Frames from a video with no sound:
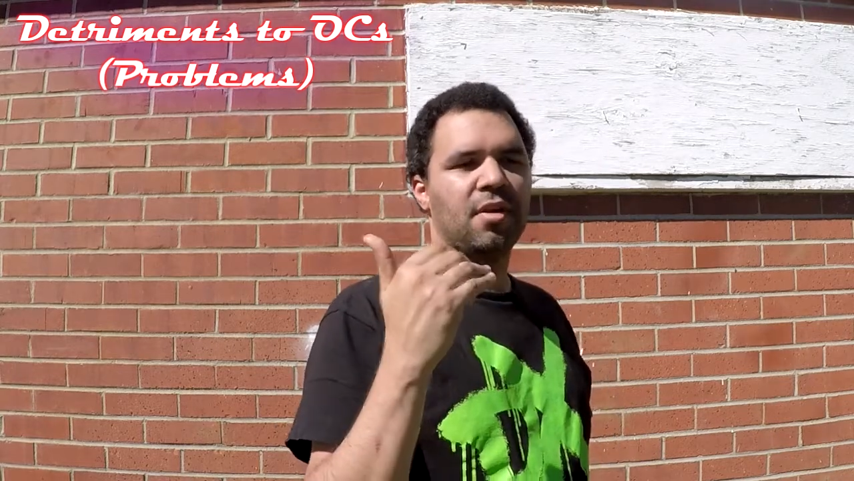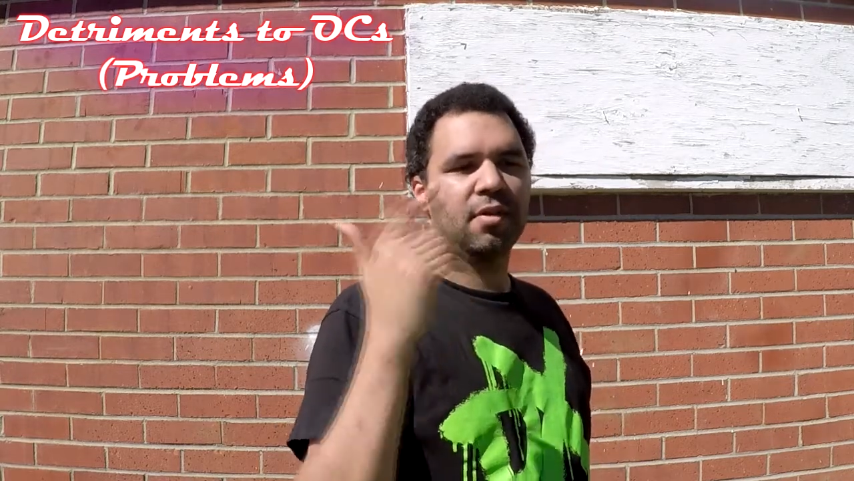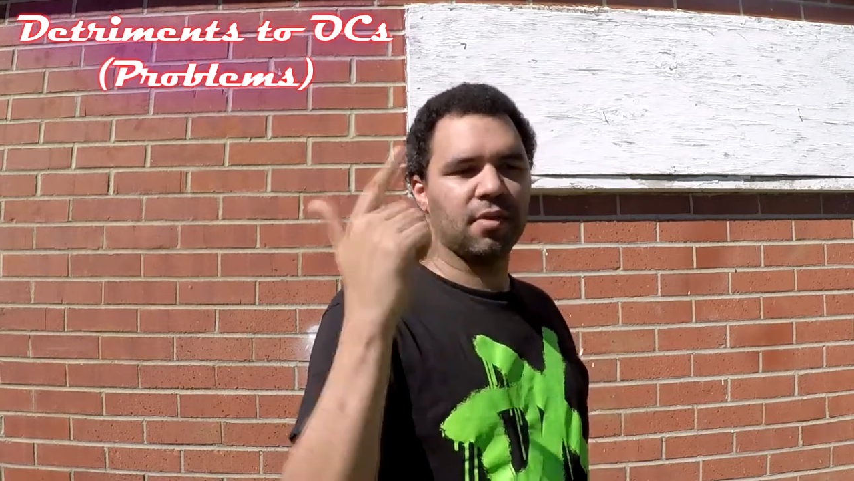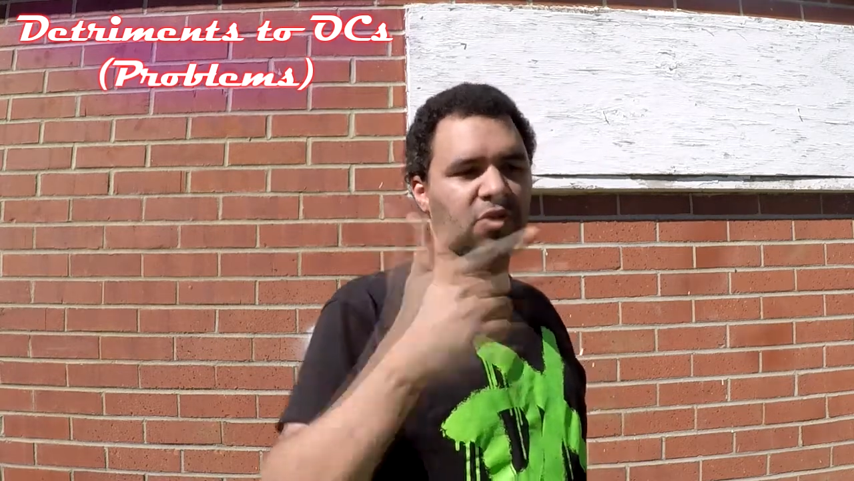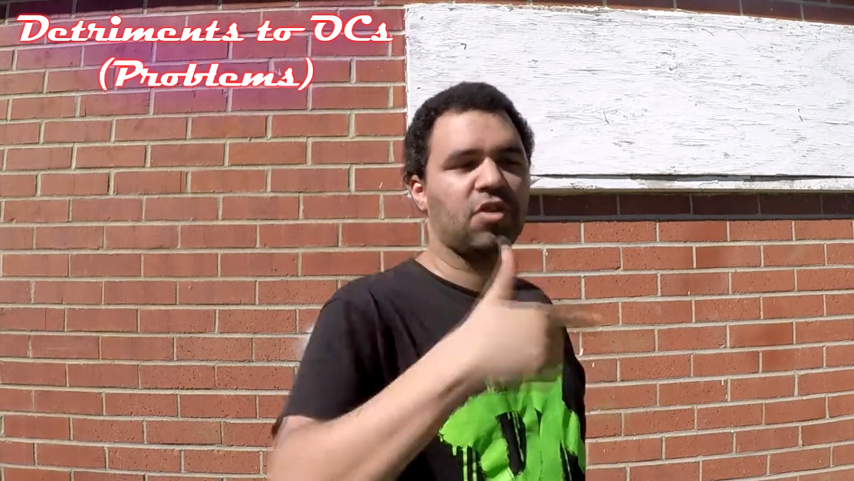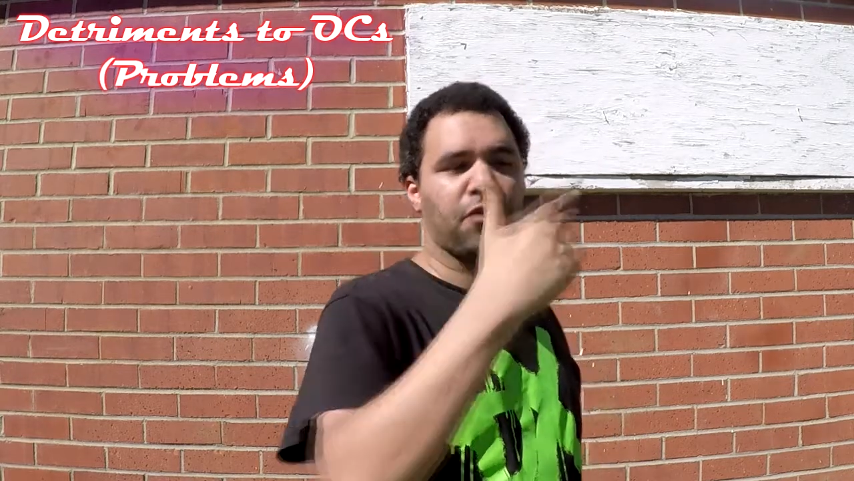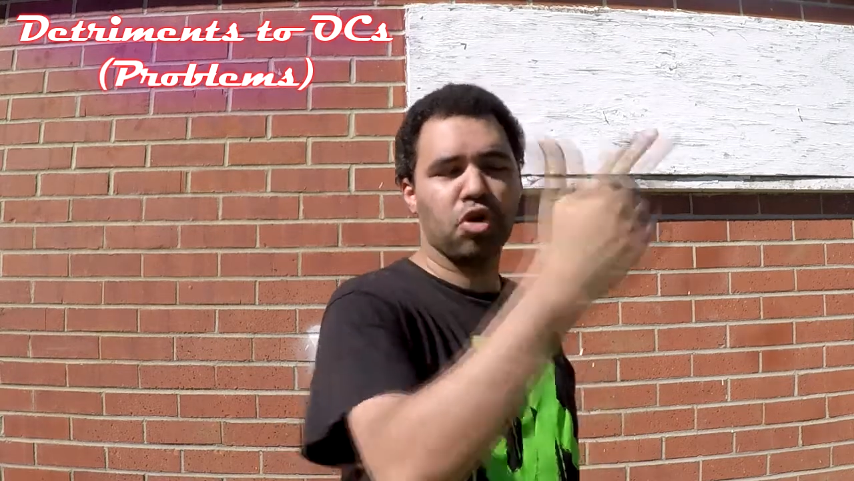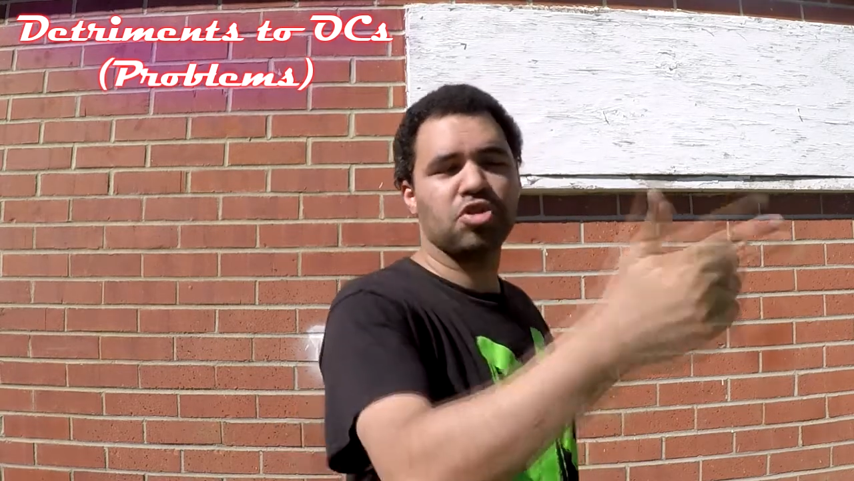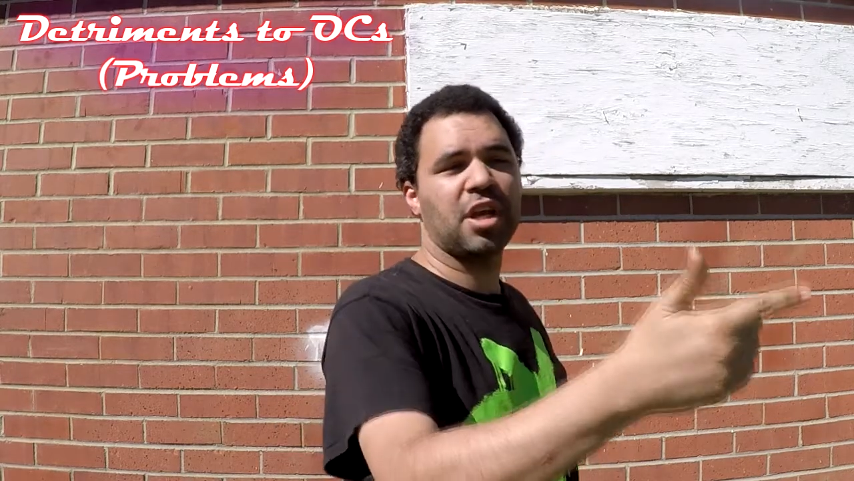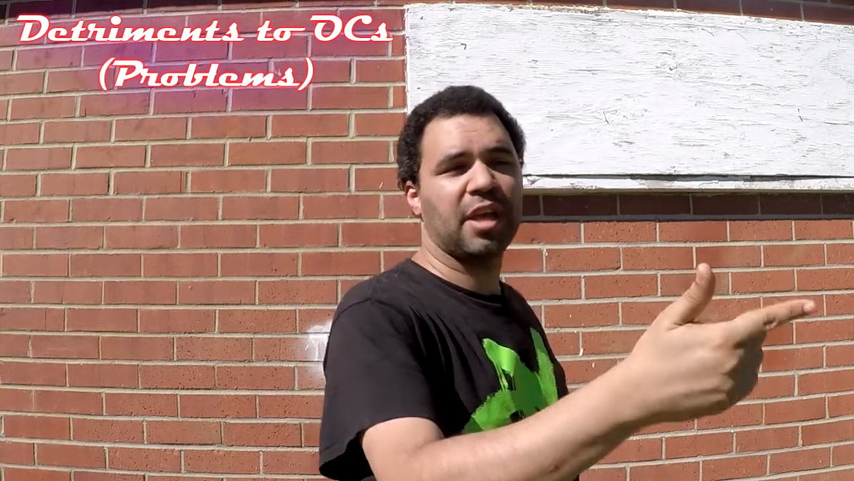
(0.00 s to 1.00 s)
This is the
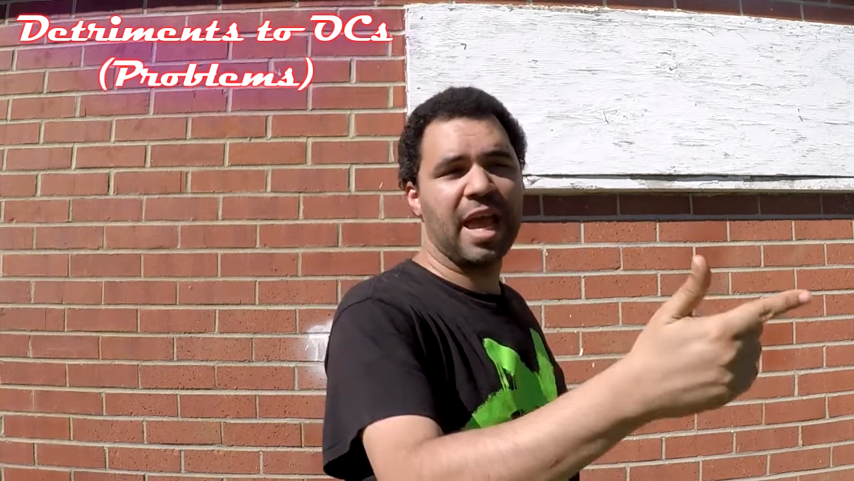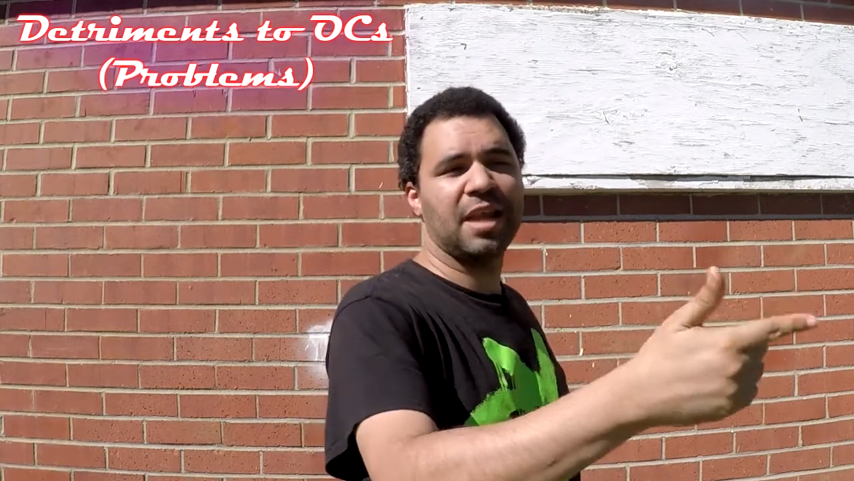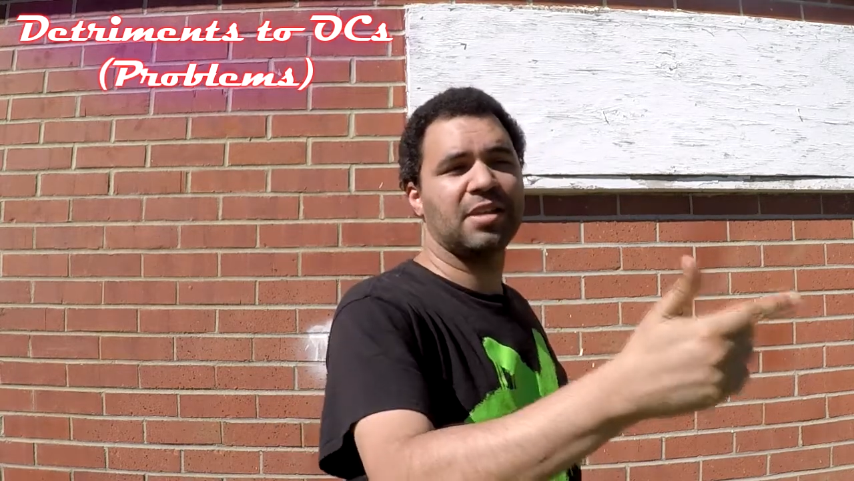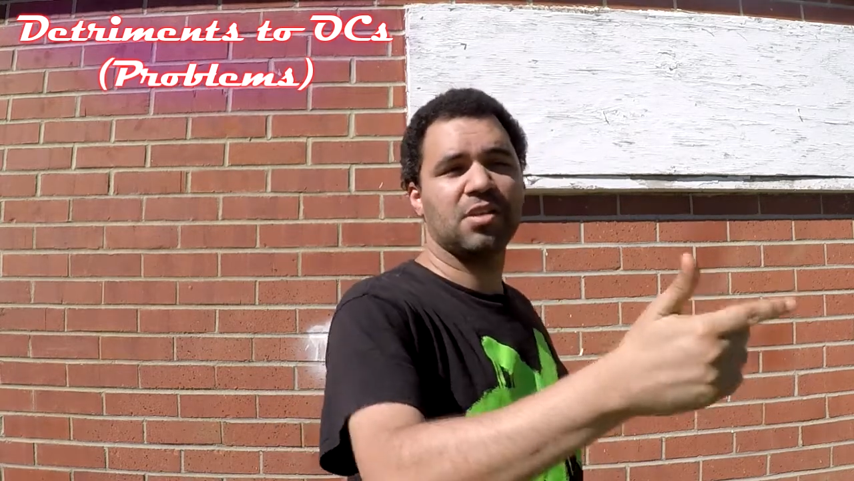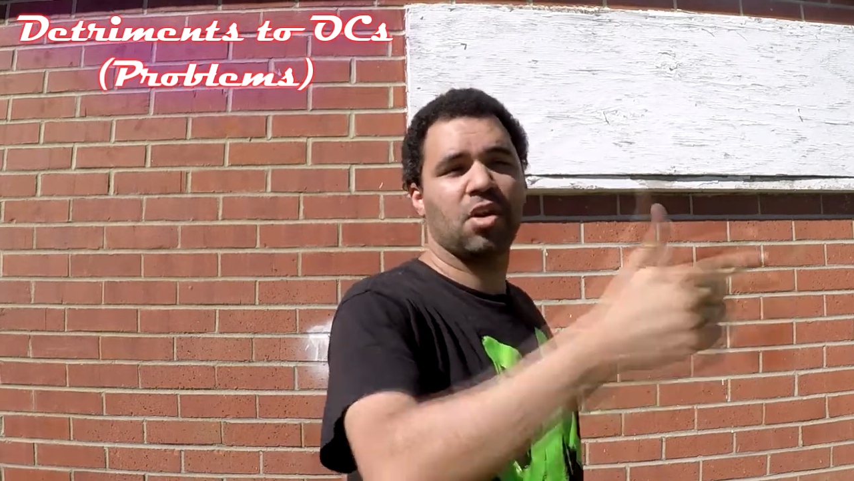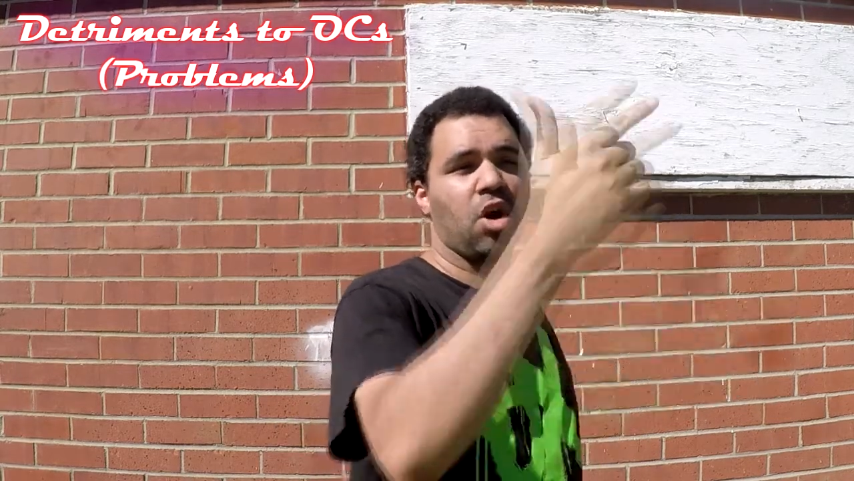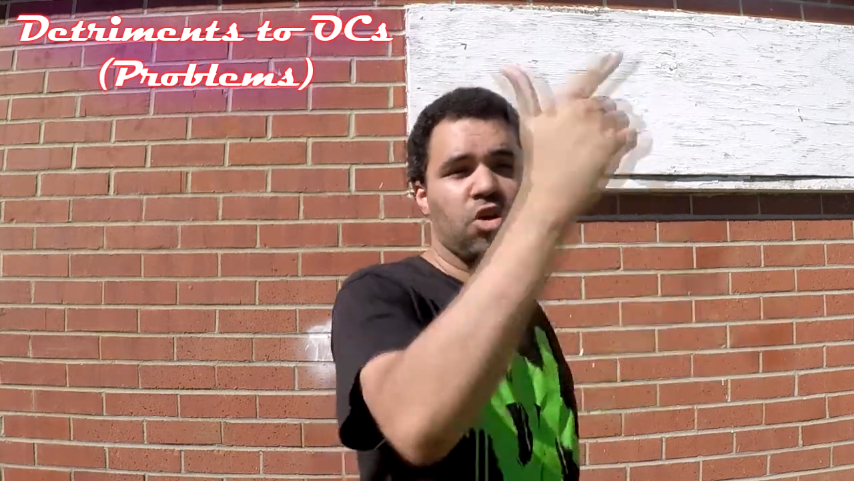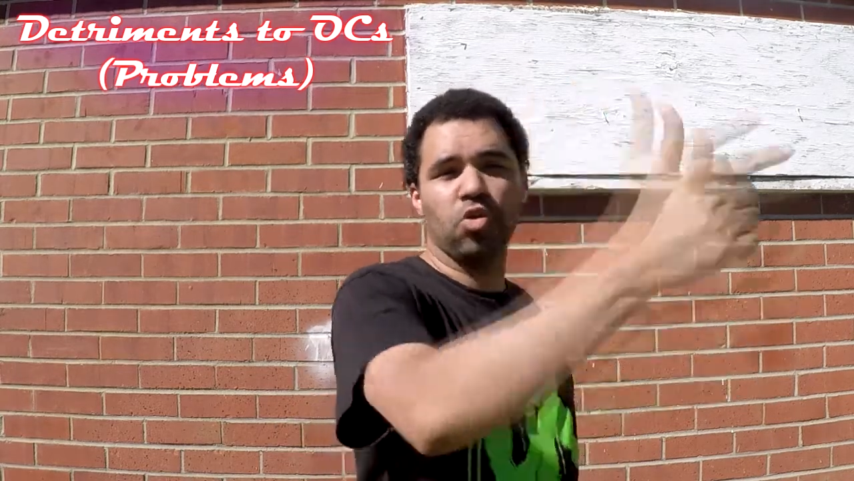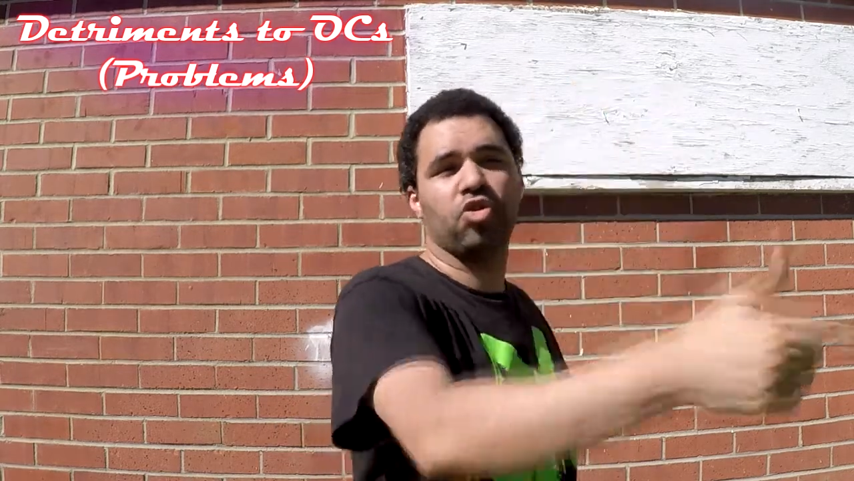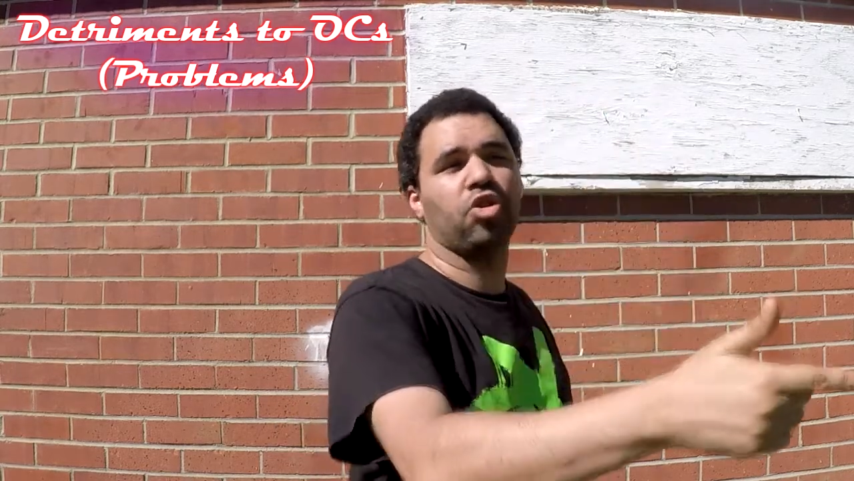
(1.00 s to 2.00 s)
first thing canons are
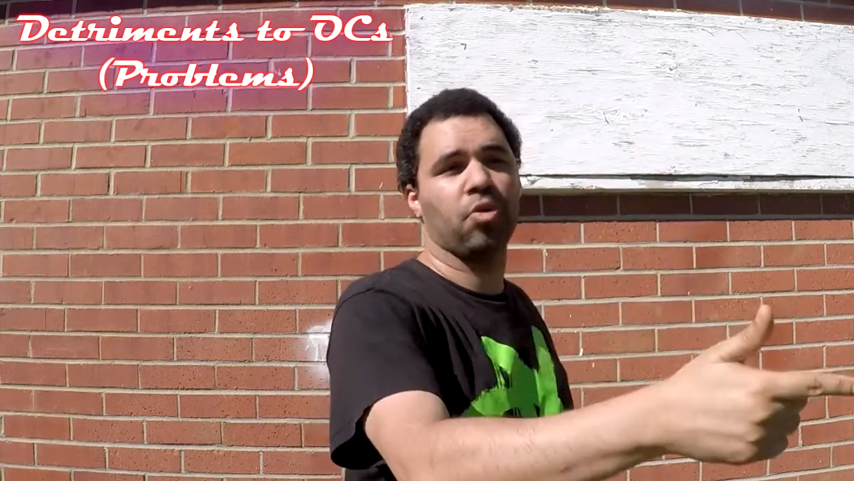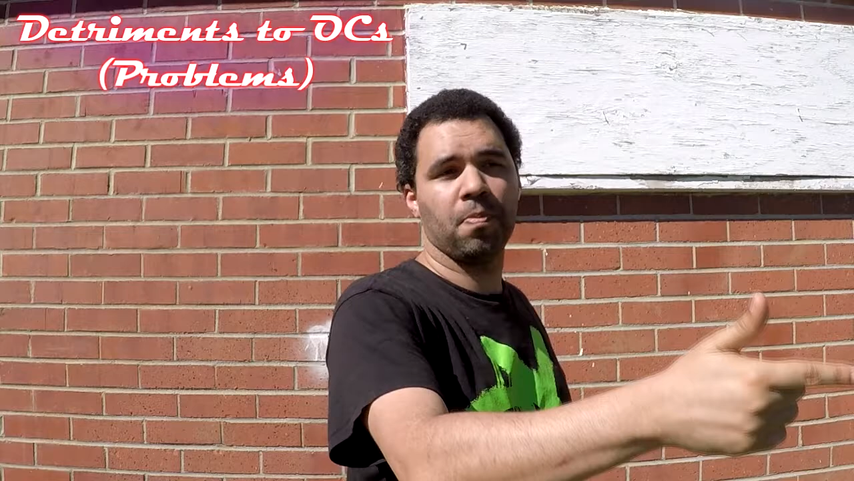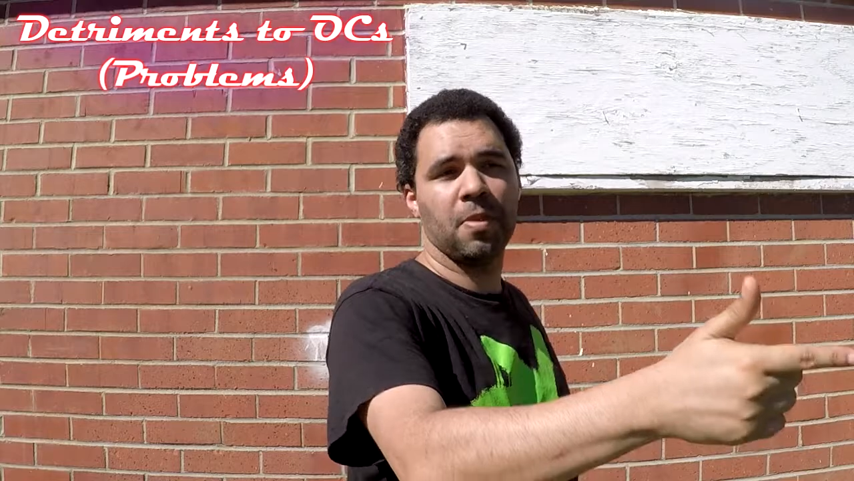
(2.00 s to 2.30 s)
used to.